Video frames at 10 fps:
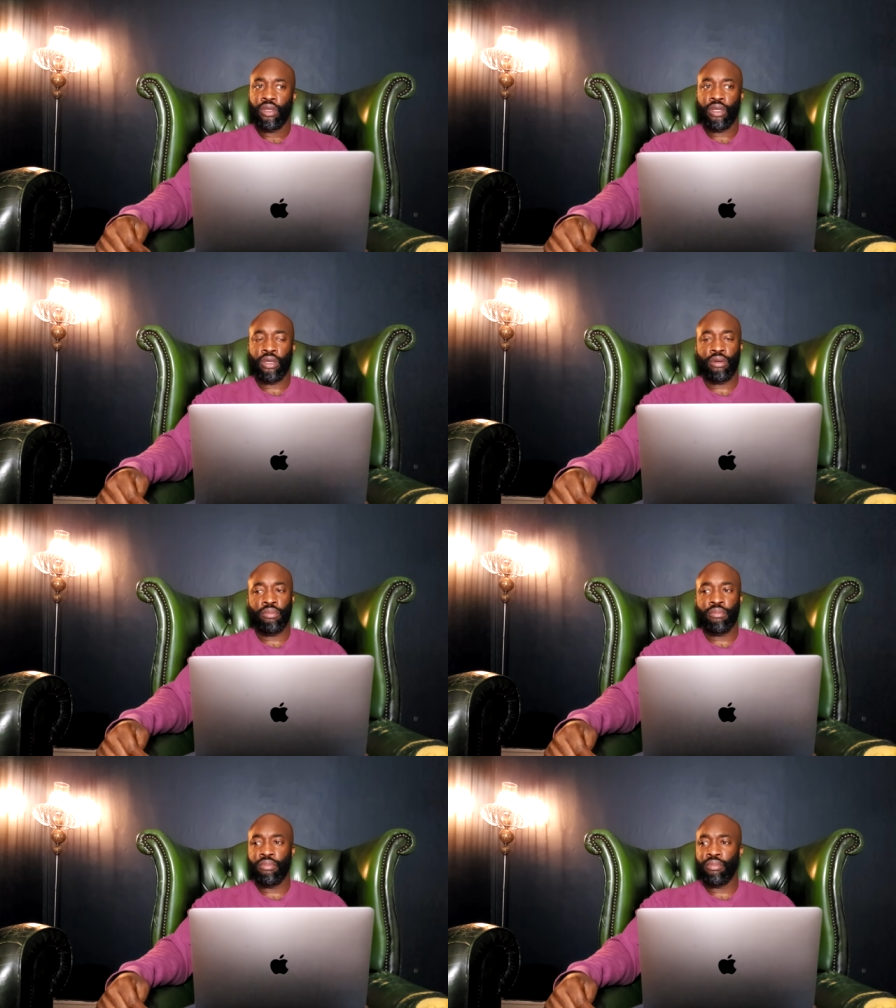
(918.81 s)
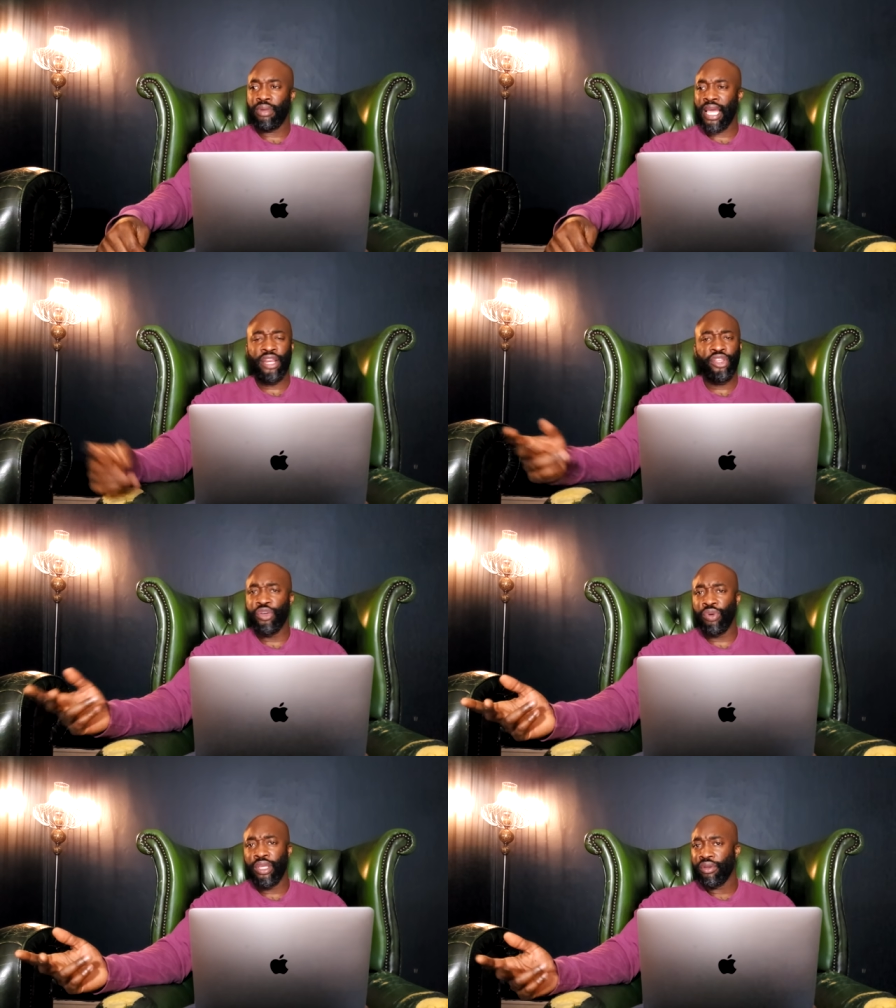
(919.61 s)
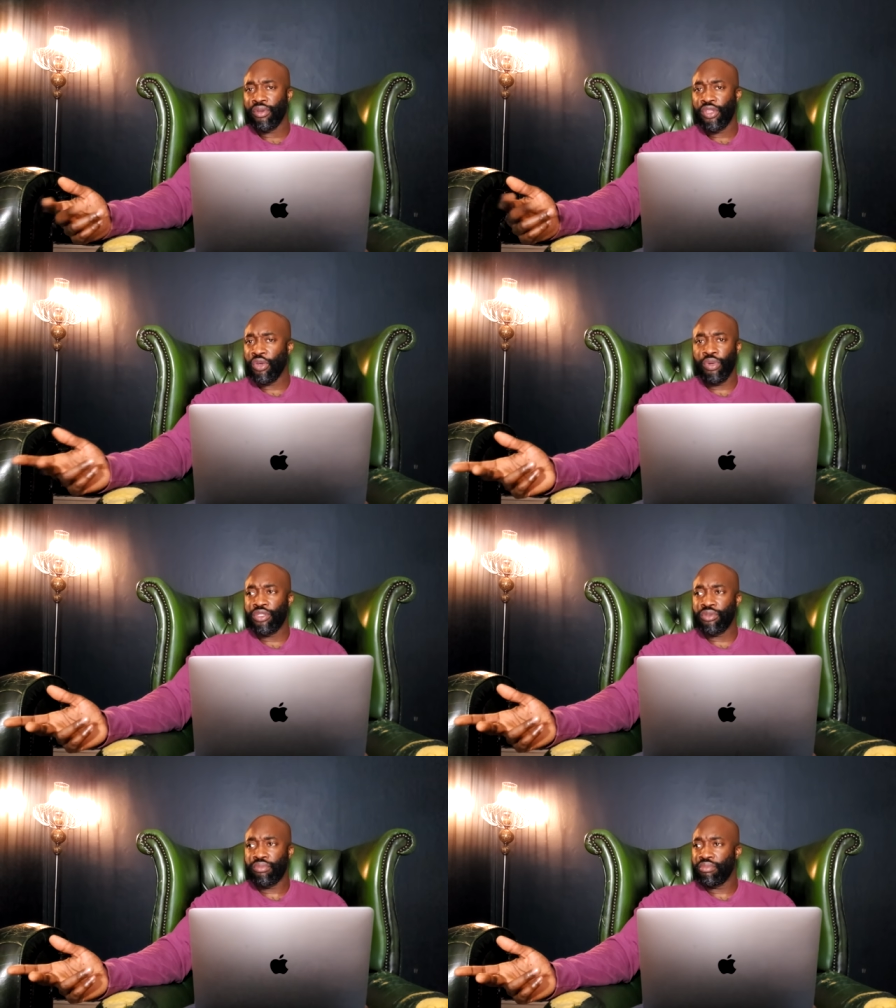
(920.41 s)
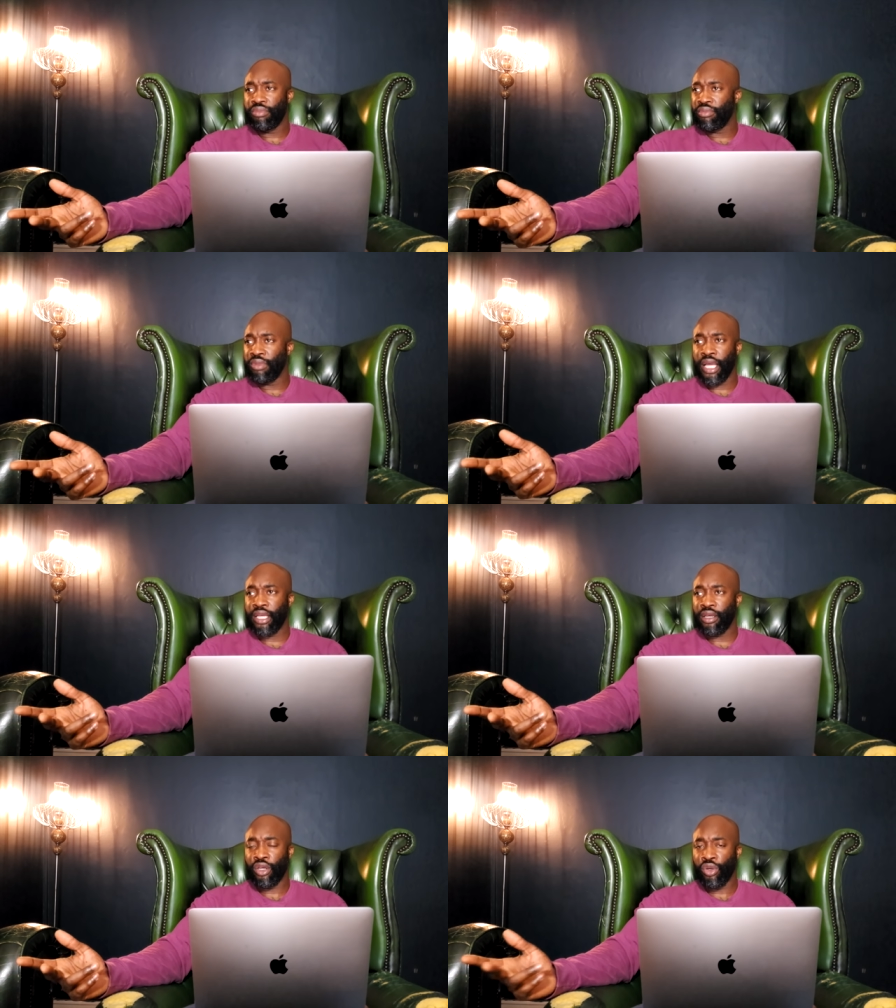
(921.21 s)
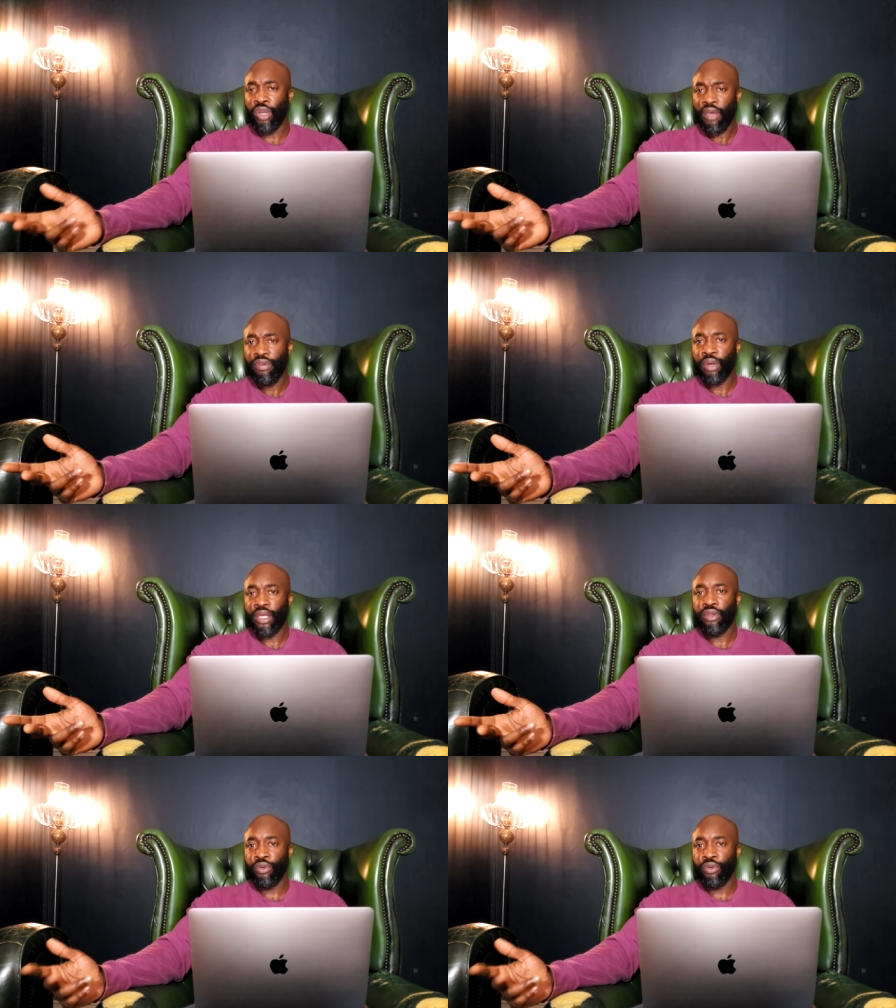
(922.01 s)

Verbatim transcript: Um, and Hughie. Hughie's like a good heavyweight.